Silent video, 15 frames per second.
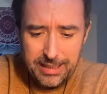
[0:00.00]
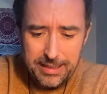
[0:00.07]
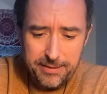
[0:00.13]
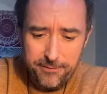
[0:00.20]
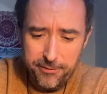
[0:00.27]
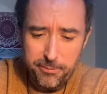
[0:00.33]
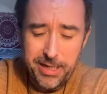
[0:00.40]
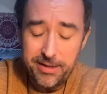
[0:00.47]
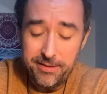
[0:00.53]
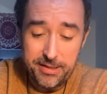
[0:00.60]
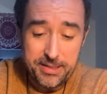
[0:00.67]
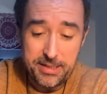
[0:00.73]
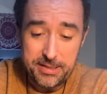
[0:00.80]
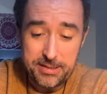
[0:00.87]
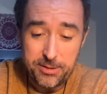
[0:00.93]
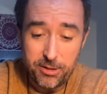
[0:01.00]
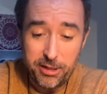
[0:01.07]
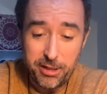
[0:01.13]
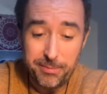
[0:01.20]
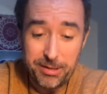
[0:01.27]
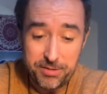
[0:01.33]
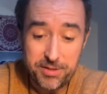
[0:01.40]
For me, this is
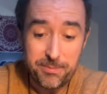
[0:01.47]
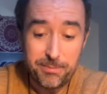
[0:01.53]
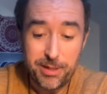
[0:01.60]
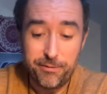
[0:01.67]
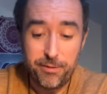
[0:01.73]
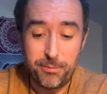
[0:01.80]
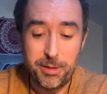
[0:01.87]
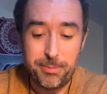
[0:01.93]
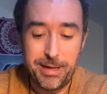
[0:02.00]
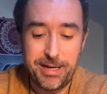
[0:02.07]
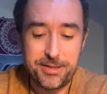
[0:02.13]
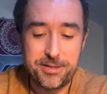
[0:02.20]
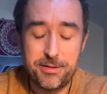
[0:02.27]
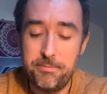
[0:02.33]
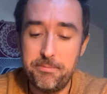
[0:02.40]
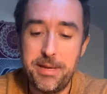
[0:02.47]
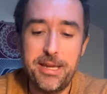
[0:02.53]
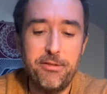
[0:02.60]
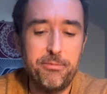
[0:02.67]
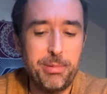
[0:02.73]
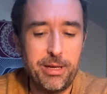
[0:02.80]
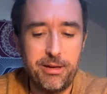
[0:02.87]
talking about somebody from the past. It may
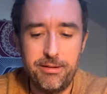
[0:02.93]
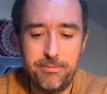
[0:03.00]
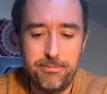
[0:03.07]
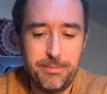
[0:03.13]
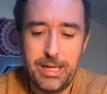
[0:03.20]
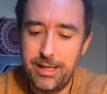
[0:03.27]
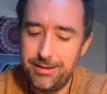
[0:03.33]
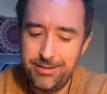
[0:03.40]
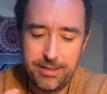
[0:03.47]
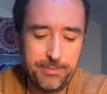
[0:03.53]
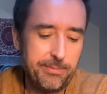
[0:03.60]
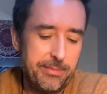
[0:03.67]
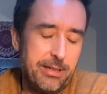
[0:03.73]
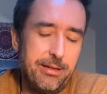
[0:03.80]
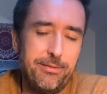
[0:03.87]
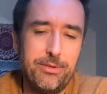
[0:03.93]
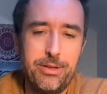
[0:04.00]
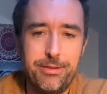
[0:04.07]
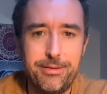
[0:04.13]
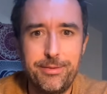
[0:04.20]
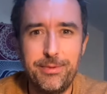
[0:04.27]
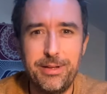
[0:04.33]
have been
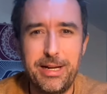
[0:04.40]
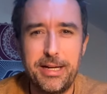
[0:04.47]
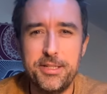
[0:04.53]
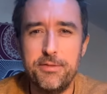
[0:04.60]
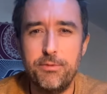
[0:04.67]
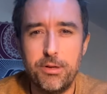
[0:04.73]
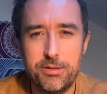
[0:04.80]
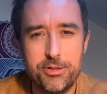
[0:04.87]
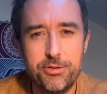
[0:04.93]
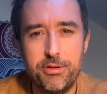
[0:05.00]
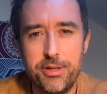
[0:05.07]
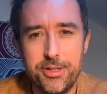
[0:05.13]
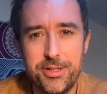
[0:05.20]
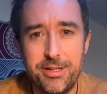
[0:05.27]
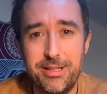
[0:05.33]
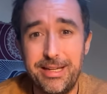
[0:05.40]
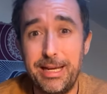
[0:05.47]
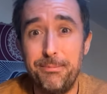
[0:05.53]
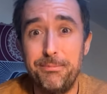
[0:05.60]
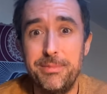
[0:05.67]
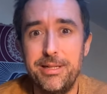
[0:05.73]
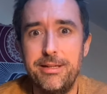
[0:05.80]
the Knight of Wands, traditionally
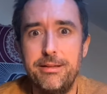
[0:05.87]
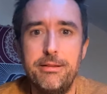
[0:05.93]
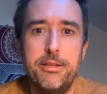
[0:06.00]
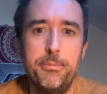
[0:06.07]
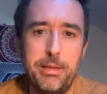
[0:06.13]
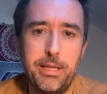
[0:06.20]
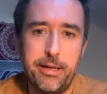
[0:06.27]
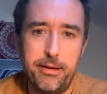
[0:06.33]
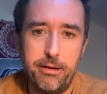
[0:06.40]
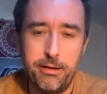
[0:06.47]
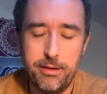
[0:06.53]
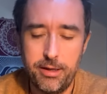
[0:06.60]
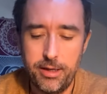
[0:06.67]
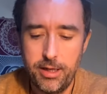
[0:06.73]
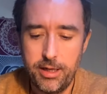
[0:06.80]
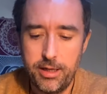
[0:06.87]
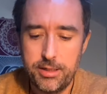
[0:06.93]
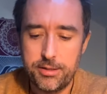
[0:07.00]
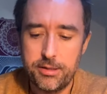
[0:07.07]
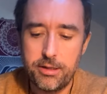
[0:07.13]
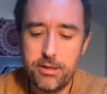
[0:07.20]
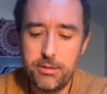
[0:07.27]
can be the player.
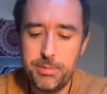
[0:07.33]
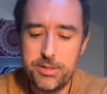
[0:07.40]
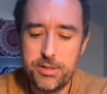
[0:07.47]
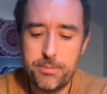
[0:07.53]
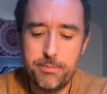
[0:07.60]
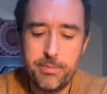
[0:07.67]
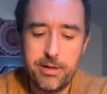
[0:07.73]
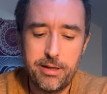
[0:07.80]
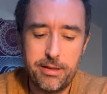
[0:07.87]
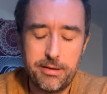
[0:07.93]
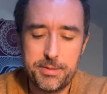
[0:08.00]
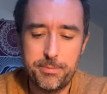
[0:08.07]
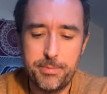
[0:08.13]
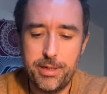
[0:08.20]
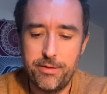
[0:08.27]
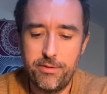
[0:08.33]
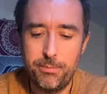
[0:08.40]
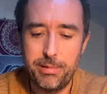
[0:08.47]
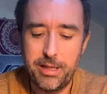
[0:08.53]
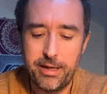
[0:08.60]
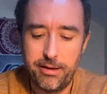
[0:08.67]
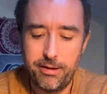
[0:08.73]
So there could have been somebody that's a bit of a
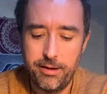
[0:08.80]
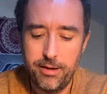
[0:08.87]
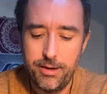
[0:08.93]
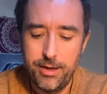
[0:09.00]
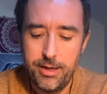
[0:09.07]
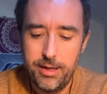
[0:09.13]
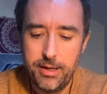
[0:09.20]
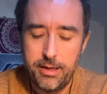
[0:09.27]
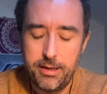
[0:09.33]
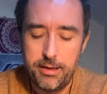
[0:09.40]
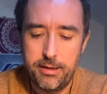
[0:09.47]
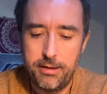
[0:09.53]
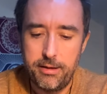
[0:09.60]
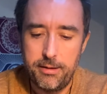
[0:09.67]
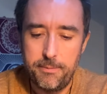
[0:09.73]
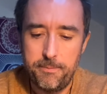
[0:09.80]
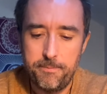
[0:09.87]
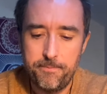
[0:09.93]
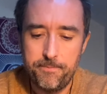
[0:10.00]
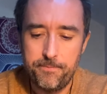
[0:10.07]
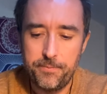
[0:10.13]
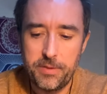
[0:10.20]
player.
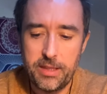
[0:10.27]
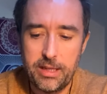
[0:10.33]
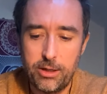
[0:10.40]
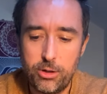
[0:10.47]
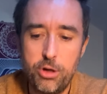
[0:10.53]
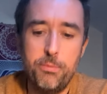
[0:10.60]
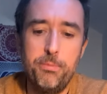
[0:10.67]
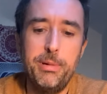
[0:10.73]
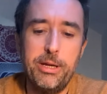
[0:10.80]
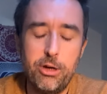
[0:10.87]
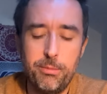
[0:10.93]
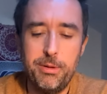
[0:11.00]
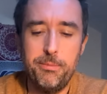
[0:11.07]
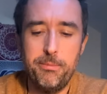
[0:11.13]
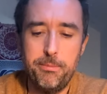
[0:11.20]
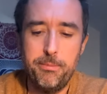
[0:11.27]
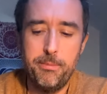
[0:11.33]
Could be coming